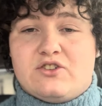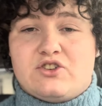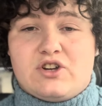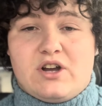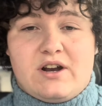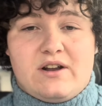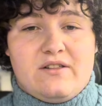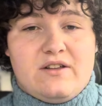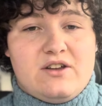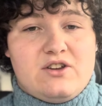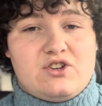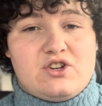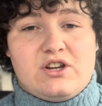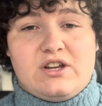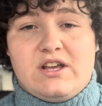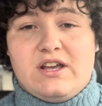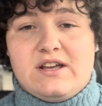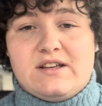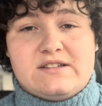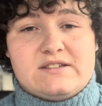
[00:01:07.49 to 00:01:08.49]
Lashana Lynch
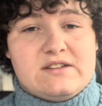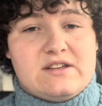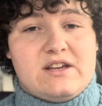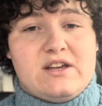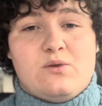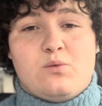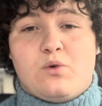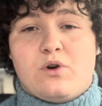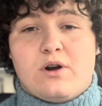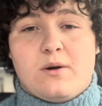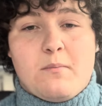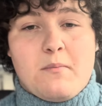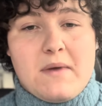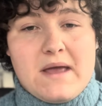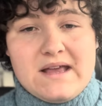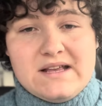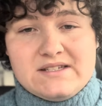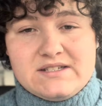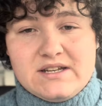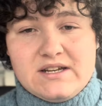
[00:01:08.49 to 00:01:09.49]
and Kingsley were
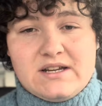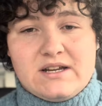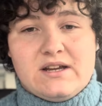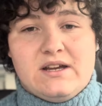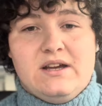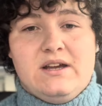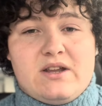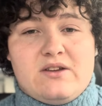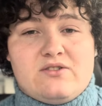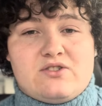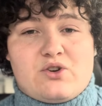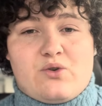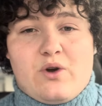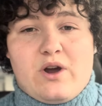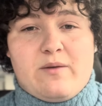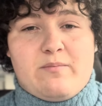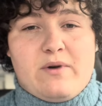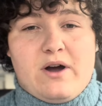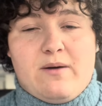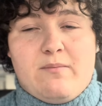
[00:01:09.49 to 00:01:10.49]
amazing. He was a
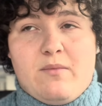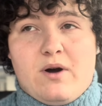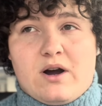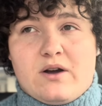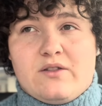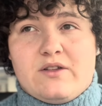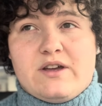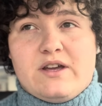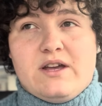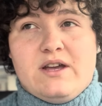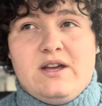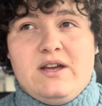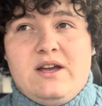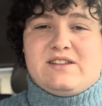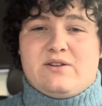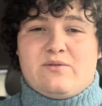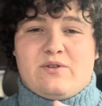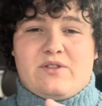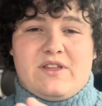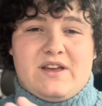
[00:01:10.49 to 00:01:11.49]
great Bob Marley.
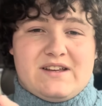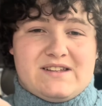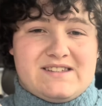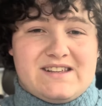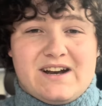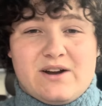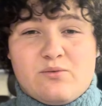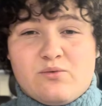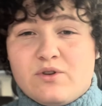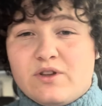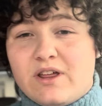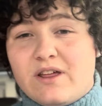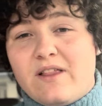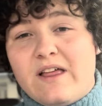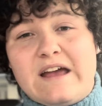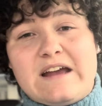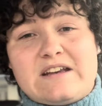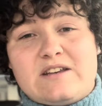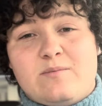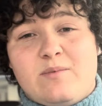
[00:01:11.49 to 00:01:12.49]
There were things that I really
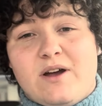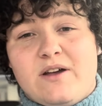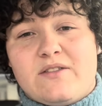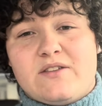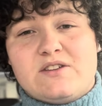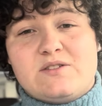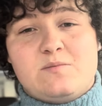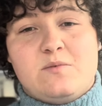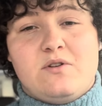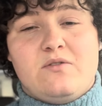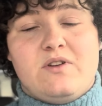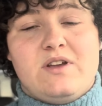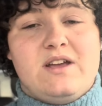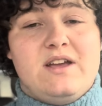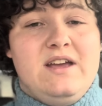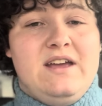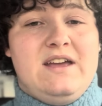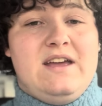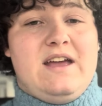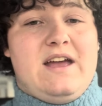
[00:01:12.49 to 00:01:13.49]
liked about this
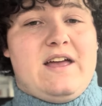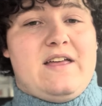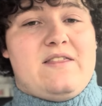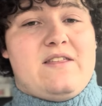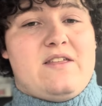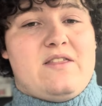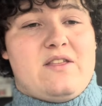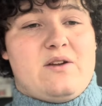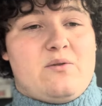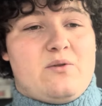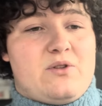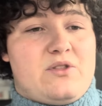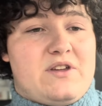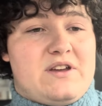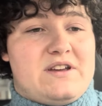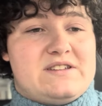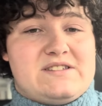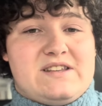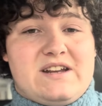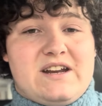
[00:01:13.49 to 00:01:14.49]
movie, and then there were
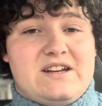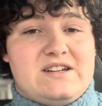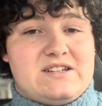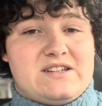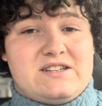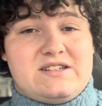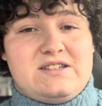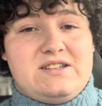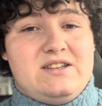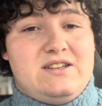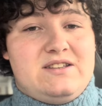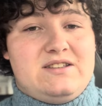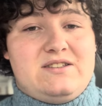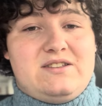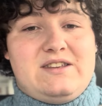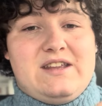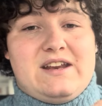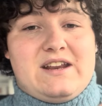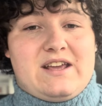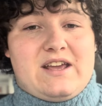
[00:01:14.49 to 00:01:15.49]
things that I just
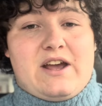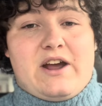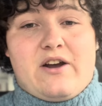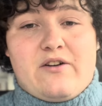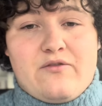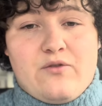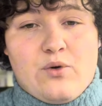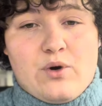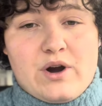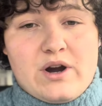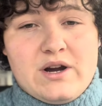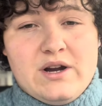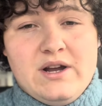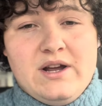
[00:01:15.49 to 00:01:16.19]
didn't care for.